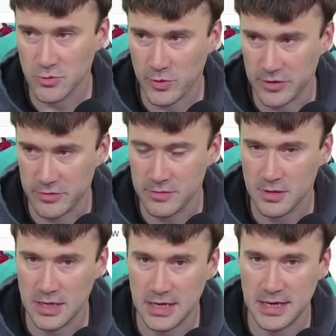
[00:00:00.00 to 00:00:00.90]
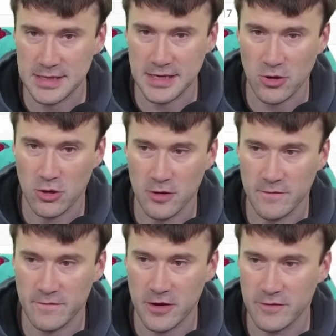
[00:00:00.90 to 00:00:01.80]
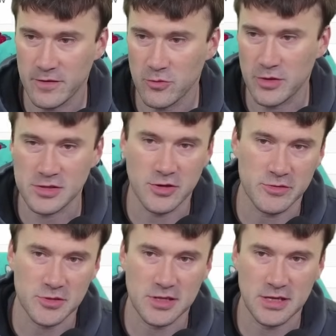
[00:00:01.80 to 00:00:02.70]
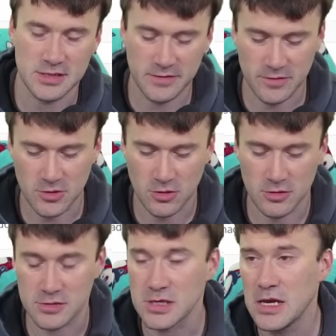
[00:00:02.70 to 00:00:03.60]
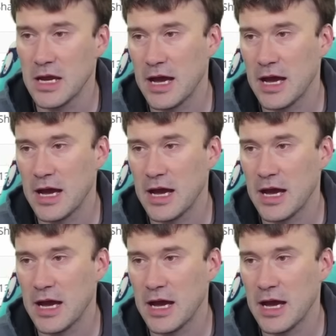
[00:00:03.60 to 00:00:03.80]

are weird. Uh, they are very, very weird. Sorry, I was looking at different cards.